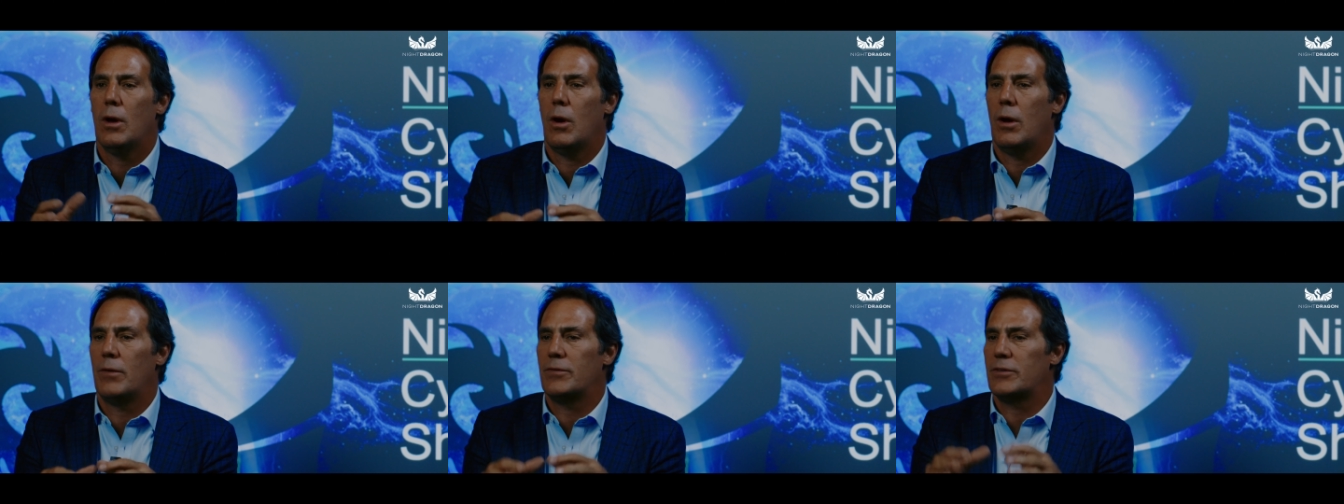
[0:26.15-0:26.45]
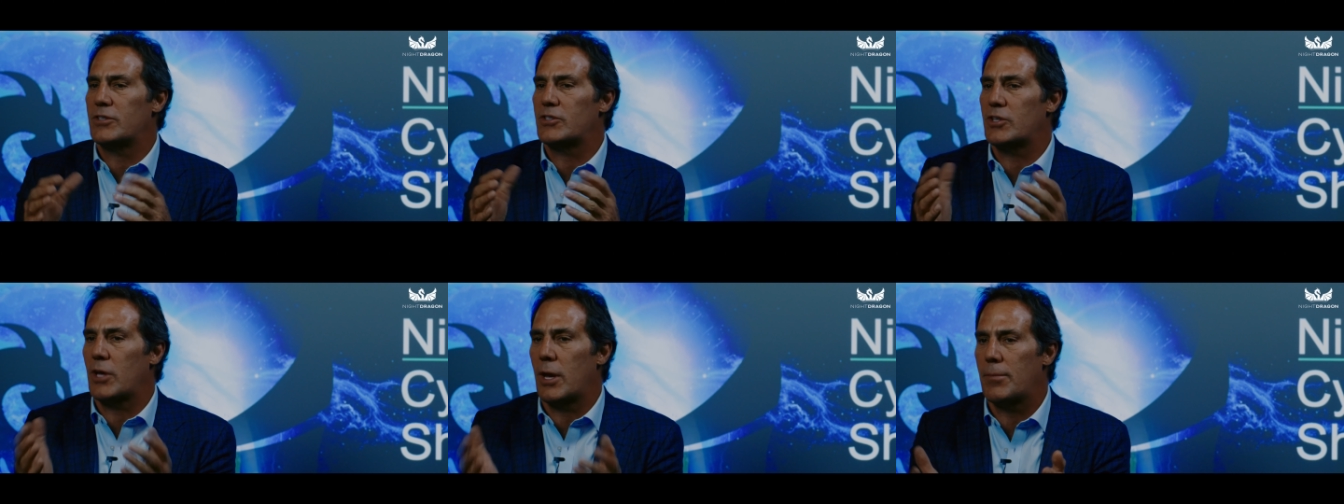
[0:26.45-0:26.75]
on the
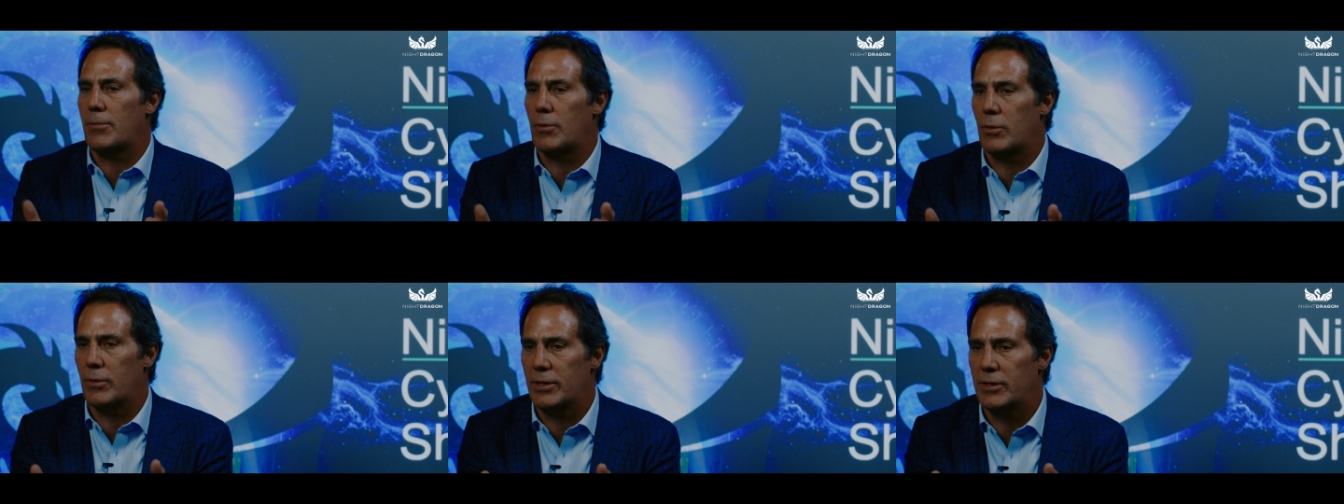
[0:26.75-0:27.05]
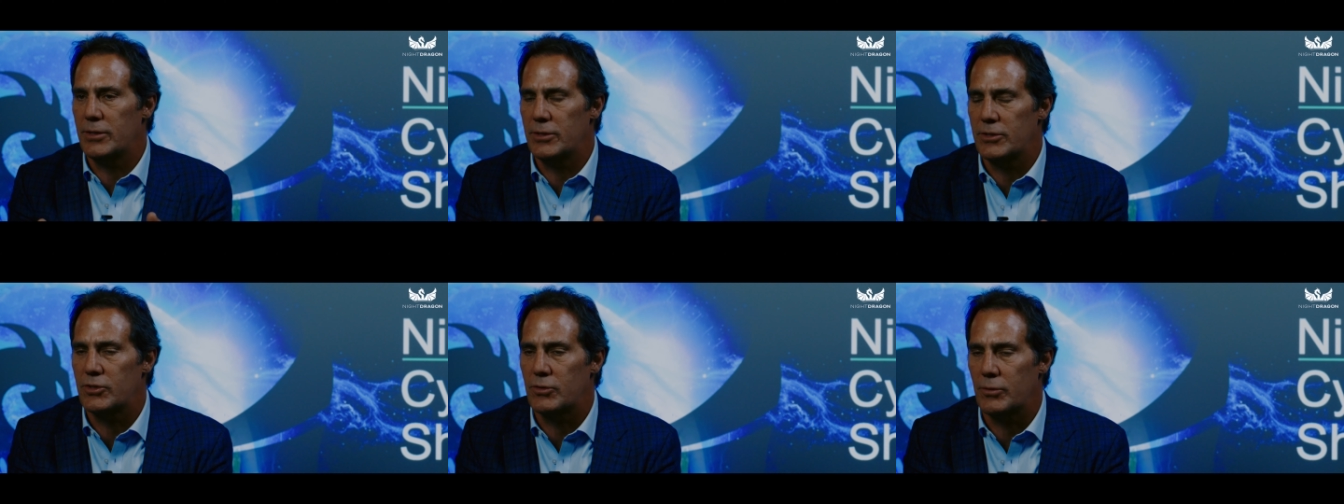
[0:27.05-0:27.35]
cyber
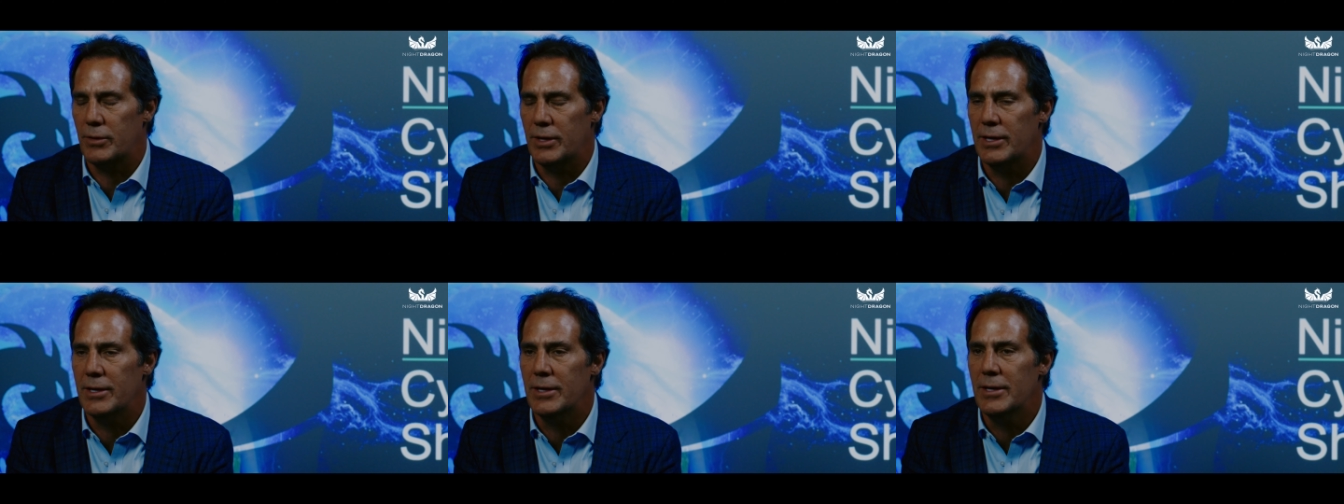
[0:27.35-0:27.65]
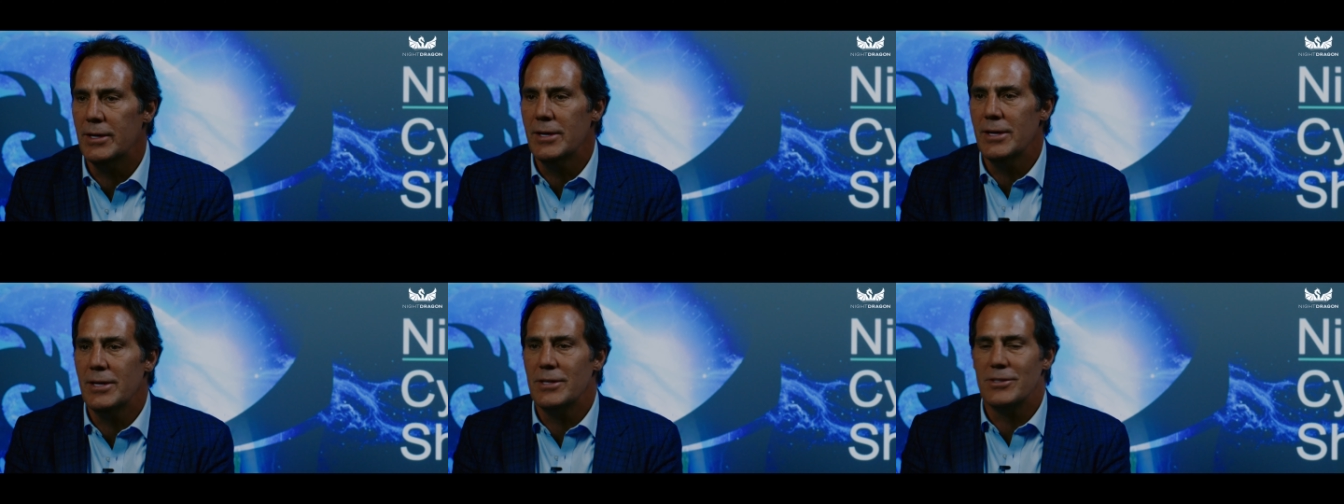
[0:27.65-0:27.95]
industry.
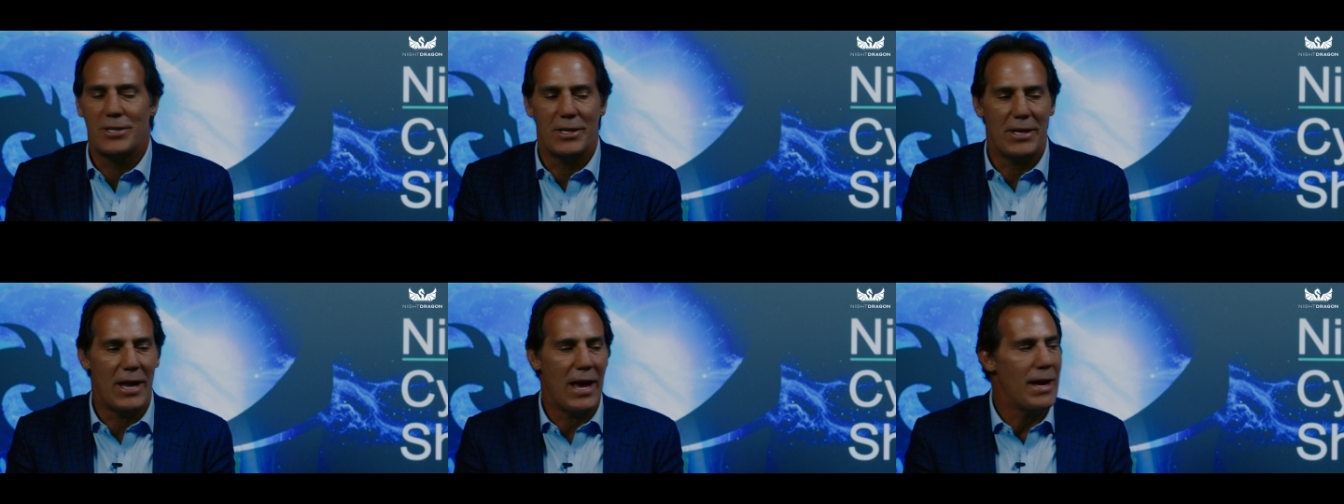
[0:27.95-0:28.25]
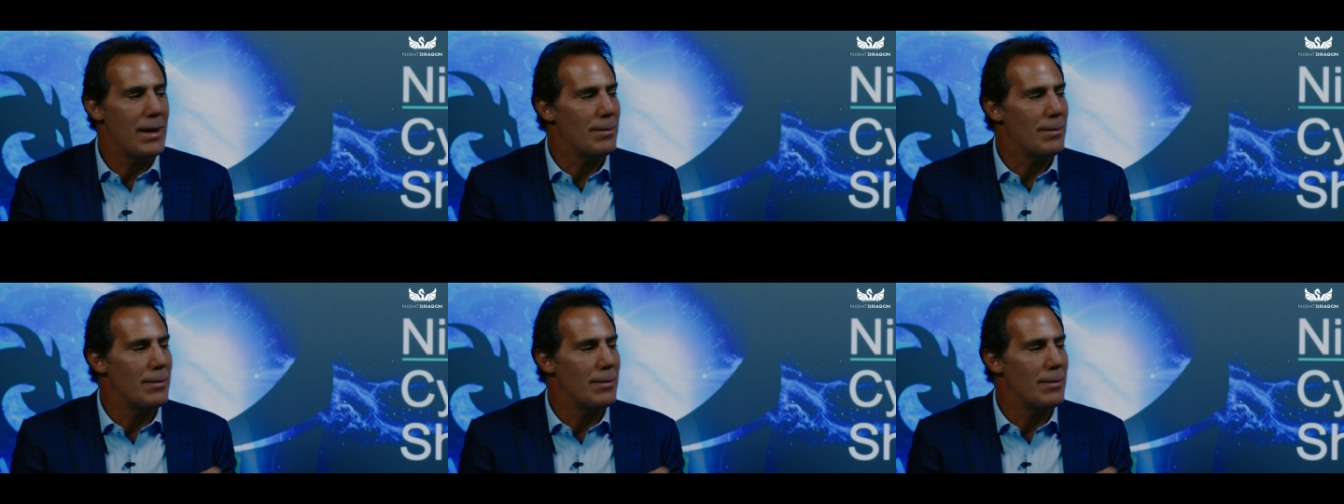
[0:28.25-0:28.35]
Today,